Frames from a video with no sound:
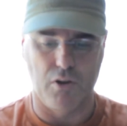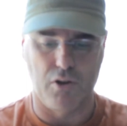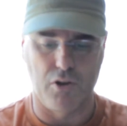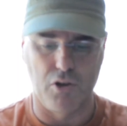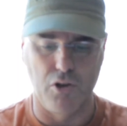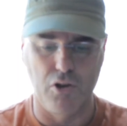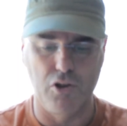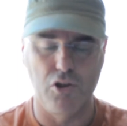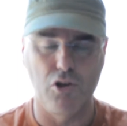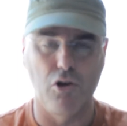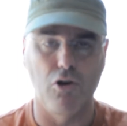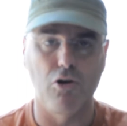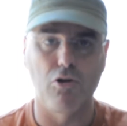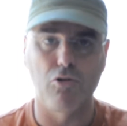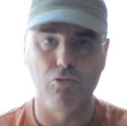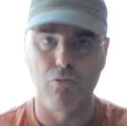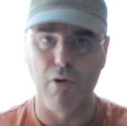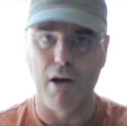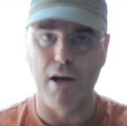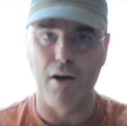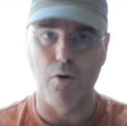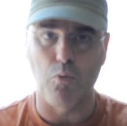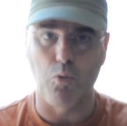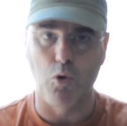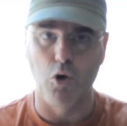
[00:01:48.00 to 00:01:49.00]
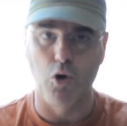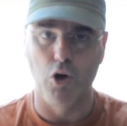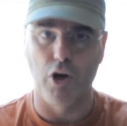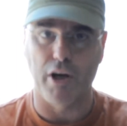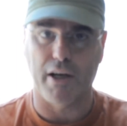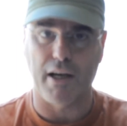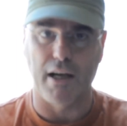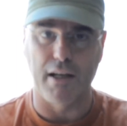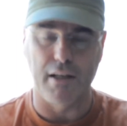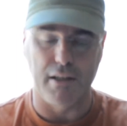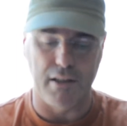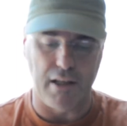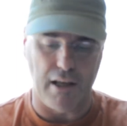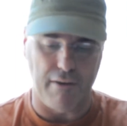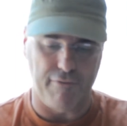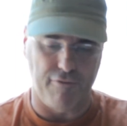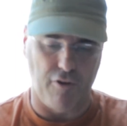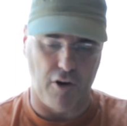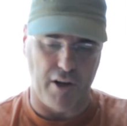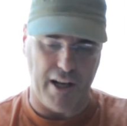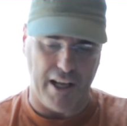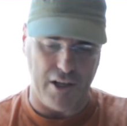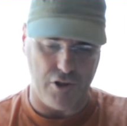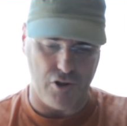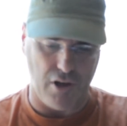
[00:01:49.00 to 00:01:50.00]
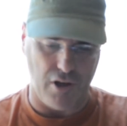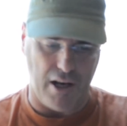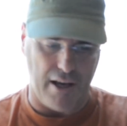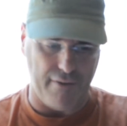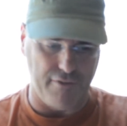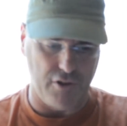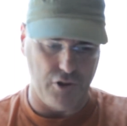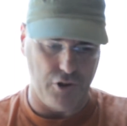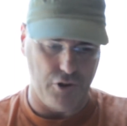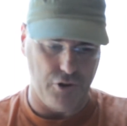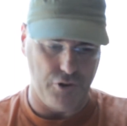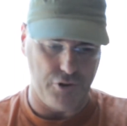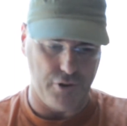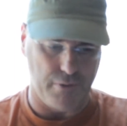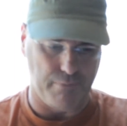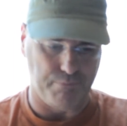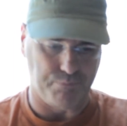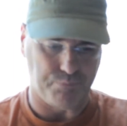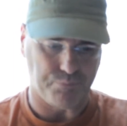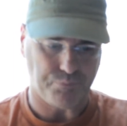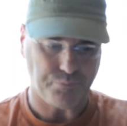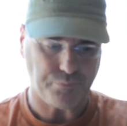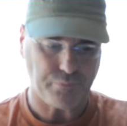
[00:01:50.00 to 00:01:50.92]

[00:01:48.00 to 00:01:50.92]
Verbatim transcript: through your uh, work and uh, financial avenues.